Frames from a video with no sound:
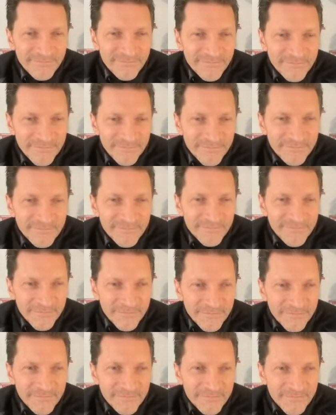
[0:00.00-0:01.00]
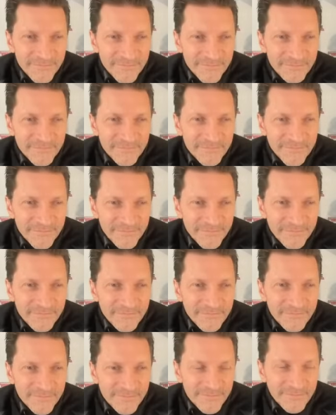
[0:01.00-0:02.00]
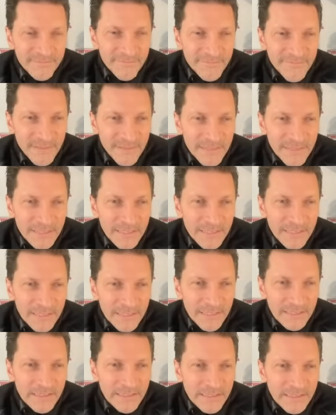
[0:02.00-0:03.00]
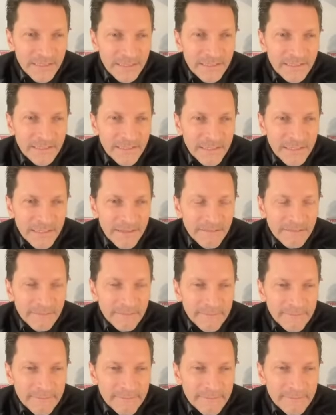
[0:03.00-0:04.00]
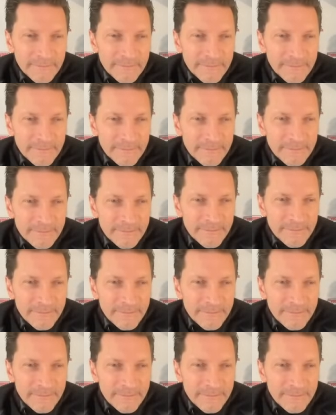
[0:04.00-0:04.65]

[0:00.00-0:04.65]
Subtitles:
The person shown says nothing.